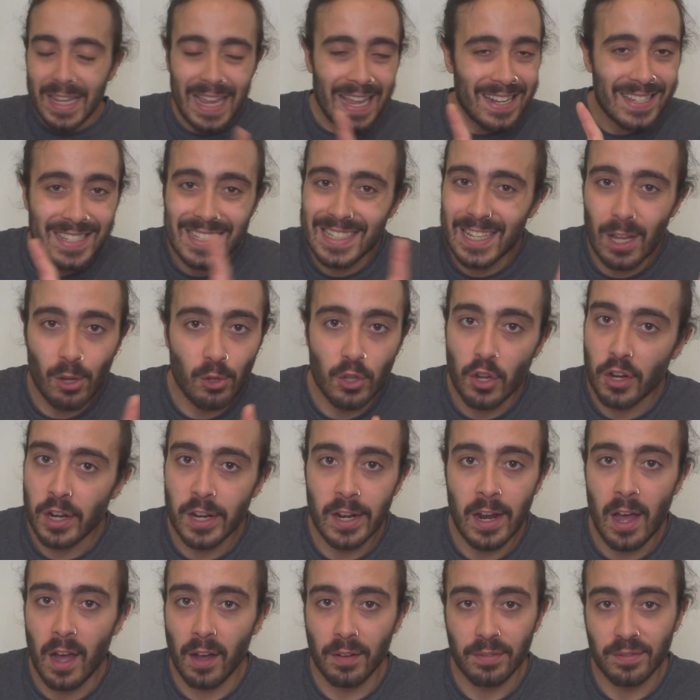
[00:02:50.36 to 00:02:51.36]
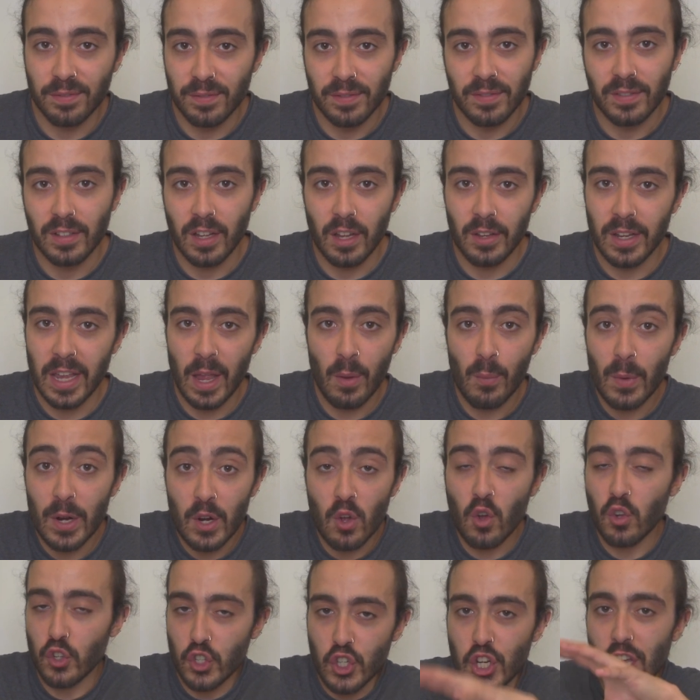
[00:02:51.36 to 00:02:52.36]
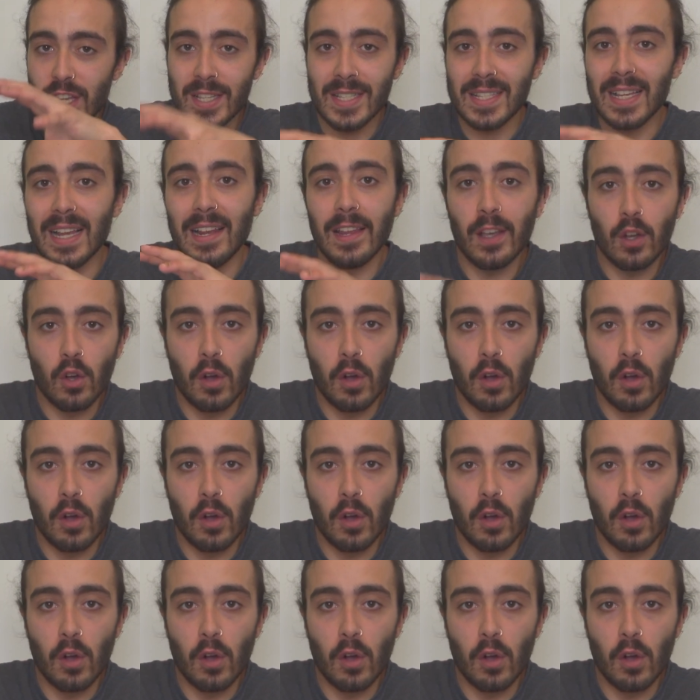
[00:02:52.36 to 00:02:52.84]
that's still not enough, okay? We're not just selling